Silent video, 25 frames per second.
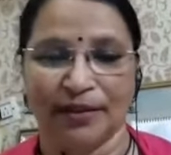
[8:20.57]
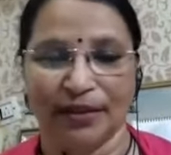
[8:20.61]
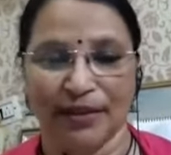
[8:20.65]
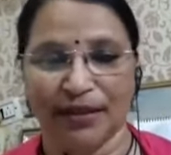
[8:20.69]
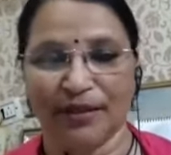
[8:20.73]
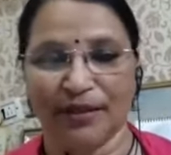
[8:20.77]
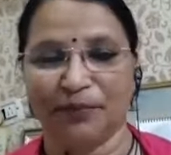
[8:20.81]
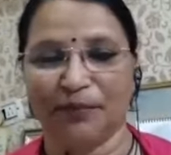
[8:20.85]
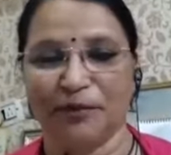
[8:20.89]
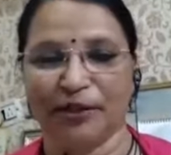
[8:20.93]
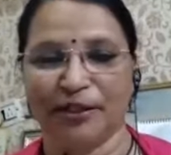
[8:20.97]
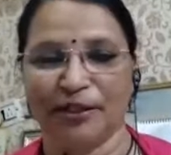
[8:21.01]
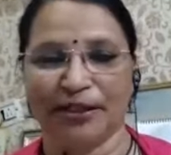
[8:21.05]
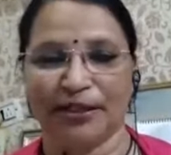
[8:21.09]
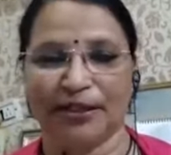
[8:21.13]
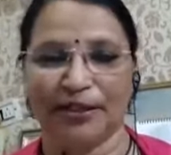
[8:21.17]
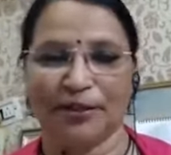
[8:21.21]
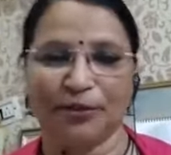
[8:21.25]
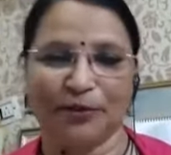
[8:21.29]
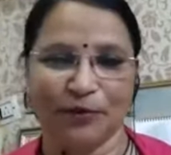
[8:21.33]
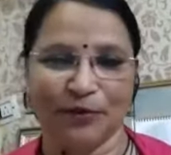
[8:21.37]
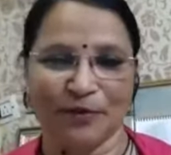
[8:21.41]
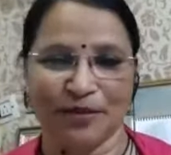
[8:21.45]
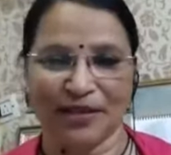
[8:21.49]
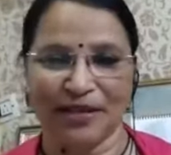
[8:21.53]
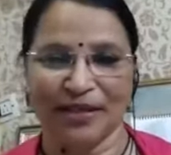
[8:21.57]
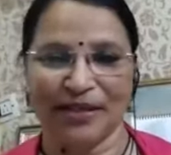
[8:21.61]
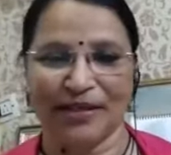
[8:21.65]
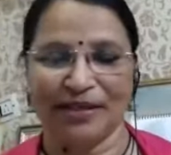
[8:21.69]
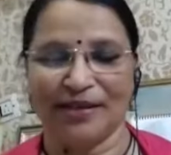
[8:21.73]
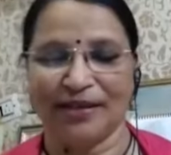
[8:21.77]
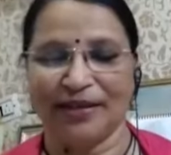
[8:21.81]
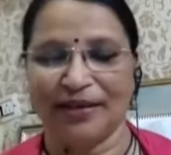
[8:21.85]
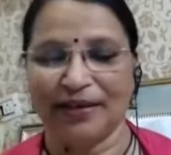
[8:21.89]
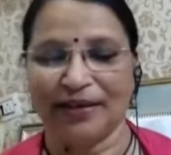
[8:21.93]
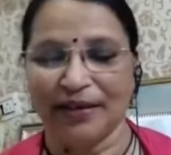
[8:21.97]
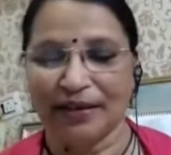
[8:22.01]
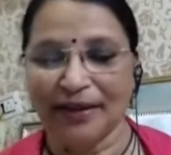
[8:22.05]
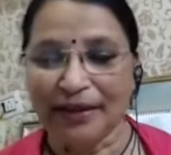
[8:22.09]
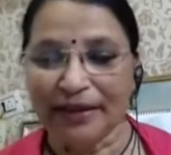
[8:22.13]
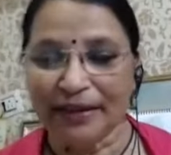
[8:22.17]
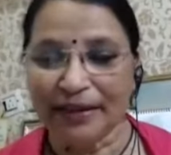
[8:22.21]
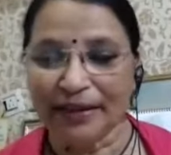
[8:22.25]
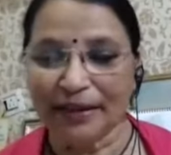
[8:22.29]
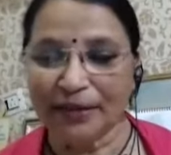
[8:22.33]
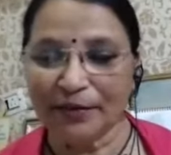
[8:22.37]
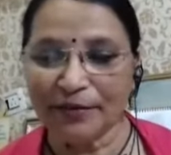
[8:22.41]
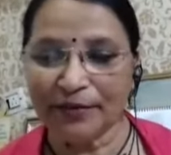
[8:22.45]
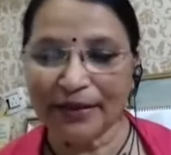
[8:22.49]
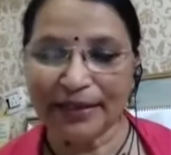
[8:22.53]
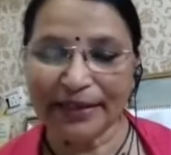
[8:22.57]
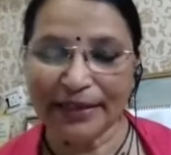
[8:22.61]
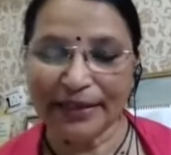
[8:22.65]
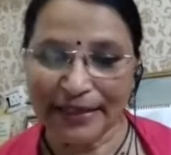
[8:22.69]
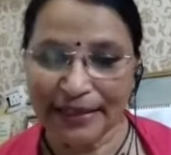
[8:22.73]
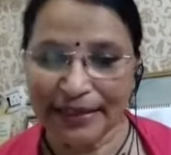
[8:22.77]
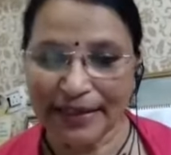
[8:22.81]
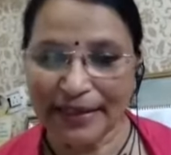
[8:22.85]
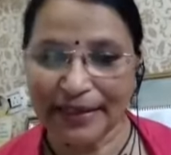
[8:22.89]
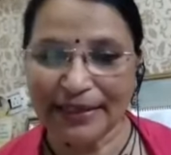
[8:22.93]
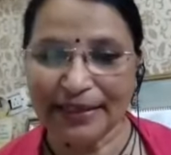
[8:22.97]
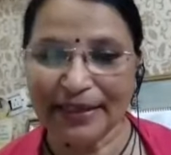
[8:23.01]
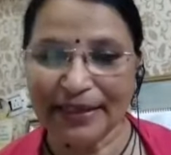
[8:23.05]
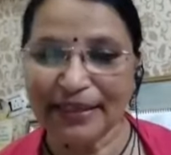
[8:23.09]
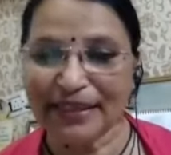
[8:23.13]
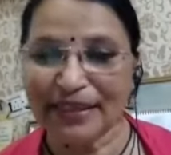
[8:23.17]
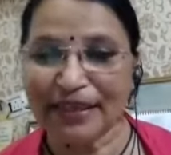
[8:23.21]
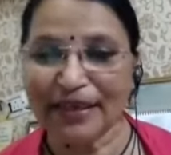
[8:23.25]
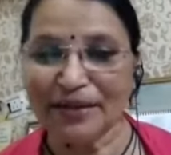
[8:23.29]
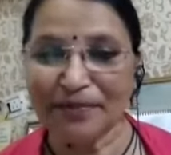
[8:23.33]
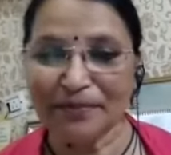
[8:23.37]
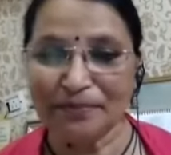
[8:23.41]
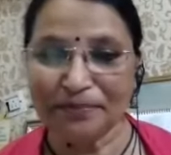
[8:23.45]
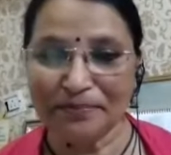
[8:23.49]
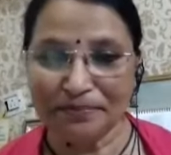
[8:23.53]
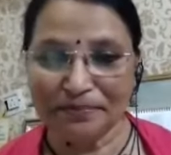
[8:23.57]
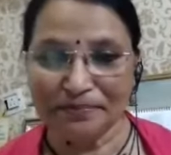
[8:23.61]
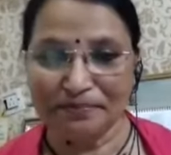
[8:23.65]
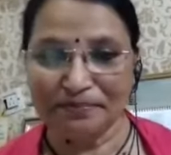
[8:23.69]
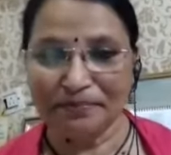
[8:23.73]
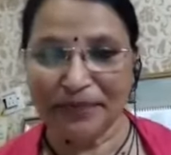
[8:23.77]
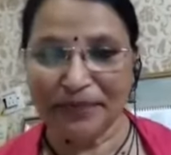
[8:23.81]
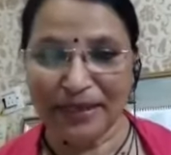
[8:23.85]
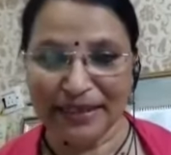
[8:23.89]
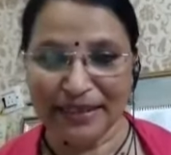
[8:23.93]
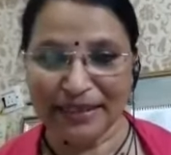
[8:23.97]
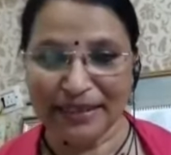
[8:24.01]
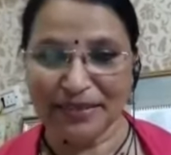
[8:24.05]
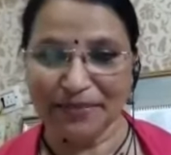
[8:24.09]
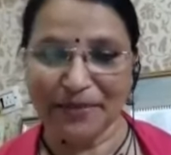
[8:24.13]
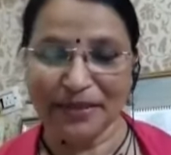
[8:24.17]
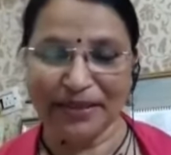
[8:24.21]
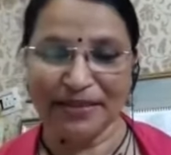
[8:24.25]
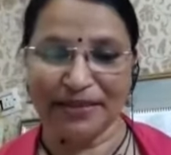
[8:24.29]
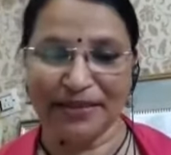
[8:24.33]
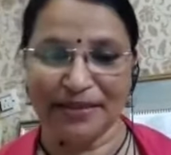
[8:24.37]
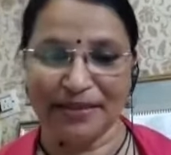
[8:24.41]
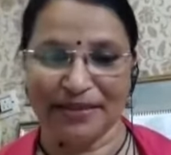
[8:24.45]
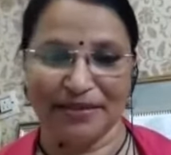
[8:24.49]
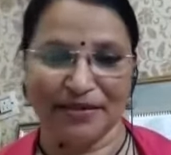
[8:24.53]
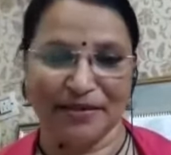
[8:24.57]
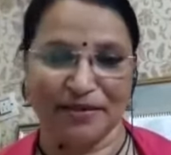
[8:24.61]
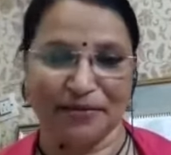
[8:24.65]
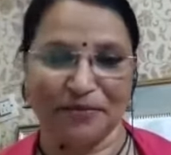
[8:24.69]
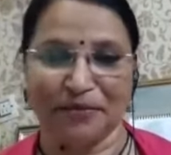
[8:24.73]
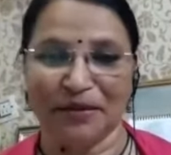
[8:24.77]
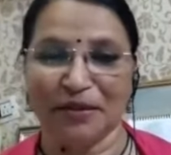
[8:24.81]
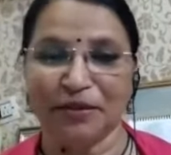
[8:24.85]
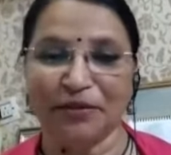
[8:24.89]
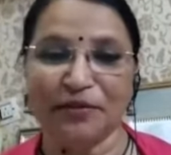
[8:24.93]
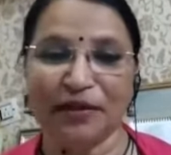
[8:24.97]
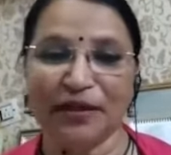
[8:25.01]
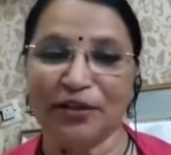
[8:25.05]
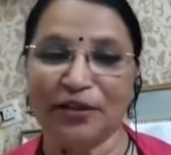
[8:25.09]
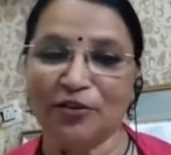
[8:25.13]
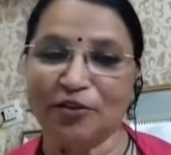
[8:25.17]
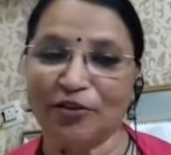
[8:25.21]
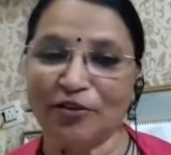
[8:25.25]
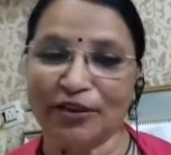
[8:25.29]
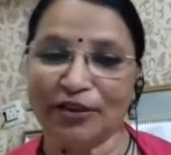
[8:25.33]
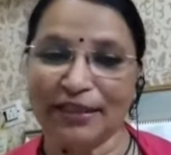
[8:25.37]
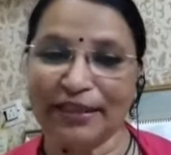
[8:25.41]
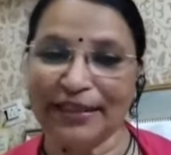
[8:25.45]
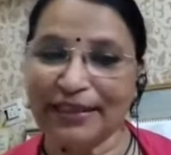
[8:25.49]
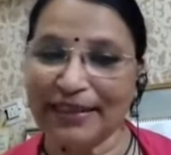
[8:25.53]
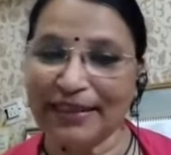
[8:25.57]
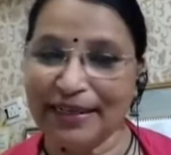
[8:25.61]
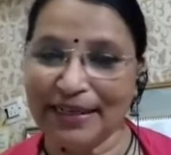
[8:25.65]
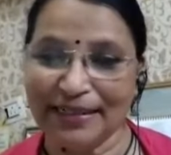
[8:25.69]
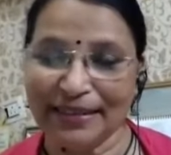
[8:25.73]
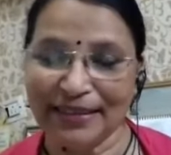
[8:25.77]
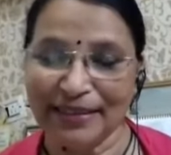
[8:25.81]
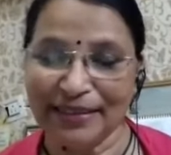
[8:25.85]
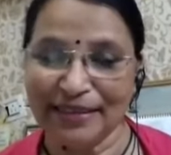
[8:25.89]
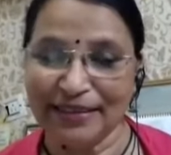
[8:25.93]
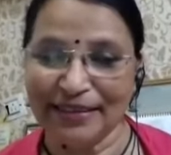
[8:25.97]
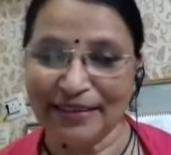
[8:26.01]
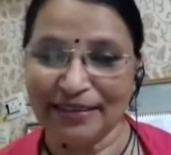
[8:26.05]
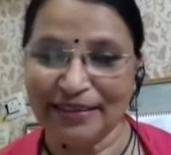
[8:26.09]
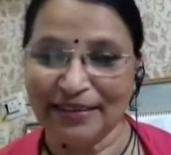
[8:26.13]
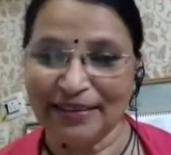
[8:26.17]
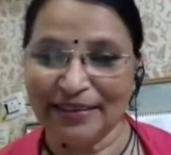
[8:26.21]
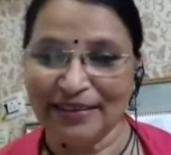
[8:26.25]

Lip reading: him or her to say, you are creating a management system. You are not creating